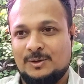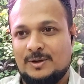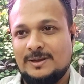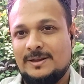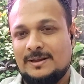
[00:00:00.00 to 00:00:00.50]

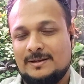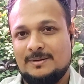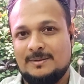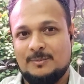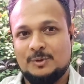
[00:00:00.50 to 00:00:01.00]
So I think
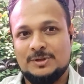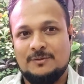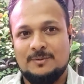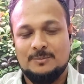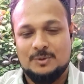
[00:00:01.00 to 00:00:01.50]
most
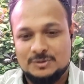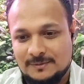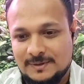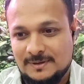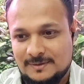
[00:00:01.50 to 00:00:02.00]
of
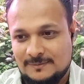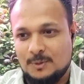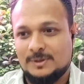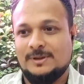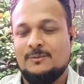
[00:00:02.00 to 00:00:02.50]
the
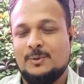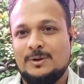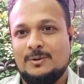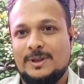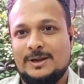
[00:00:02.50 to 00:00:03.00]
folks here
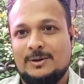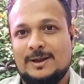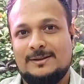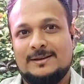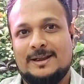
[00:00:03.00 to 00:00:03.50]
wouldn't know that
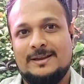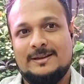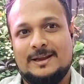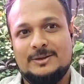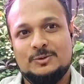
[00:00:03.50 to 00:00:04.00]

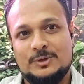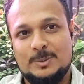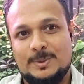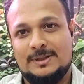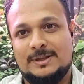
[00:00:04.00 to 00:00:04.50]
I used to
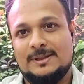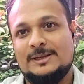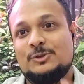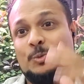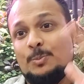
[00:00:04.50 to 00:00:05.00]
keep discus.
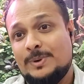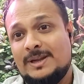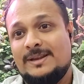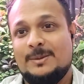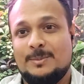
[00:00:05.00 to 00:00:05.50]
I used to
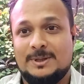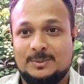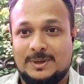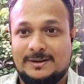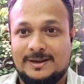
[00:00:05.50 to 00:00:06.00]
breed them
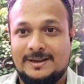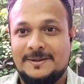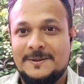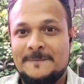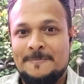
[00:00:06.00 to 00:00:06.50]
as well, right?
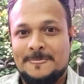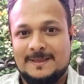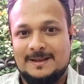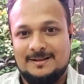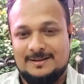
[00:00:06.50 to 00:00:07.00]

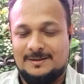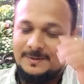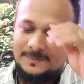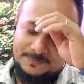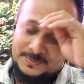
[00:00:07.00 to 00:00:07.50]

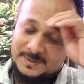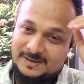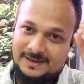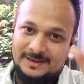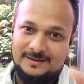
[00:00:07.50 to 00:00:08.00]
Uh,
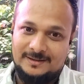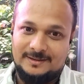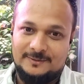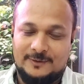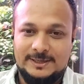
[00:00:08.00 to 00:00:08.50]
and
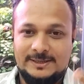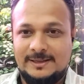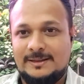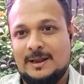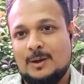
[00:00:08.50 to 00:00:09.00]
the funny
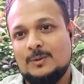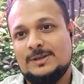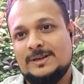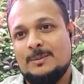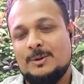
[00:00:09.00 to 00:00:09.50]
thing that how
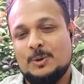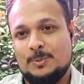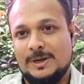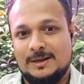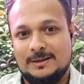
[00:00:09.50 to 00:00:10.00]
it came into
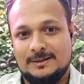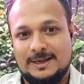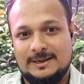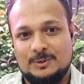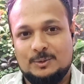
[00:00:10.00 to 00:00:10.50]
breeding is
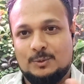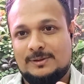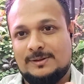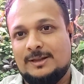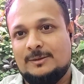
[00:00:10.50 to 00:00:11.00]
like
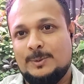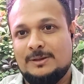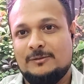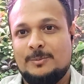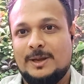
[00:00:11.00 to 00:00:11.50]
those 6
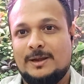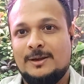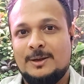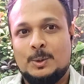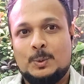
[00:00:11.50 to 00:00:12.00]
pieces of
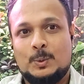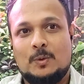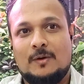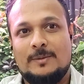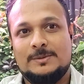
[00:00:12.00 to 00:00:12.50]
there,
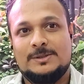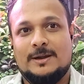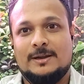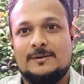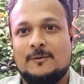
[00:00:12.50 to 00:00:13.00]
two of them
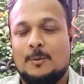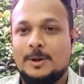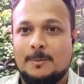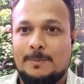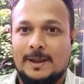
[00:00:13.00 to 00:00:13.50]
started
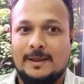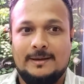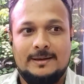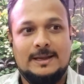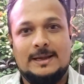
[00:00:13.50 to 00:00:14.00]
forming a
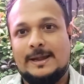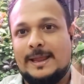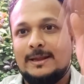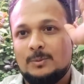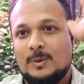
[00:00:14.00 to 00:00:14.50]
pair and they
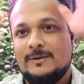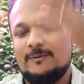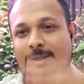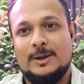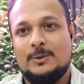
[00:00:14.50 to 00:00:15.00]
laid eggs one
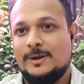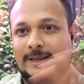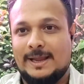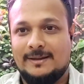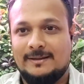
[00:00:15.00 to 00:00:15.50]
fine day on
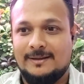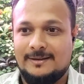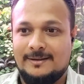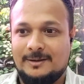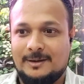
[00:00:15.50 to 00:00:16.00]
the tank.
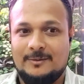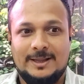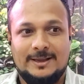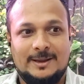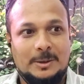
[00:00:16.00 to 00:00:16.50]
And,
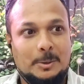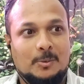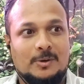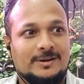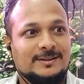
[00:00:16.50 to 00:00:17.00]
like hey, you
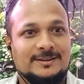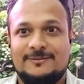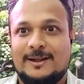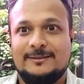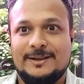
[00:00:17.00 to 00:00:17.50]
know what? This
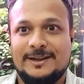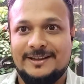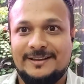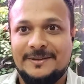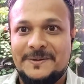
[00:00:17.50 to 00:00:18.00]
is
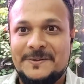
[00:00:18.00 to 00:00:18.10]
fascinating.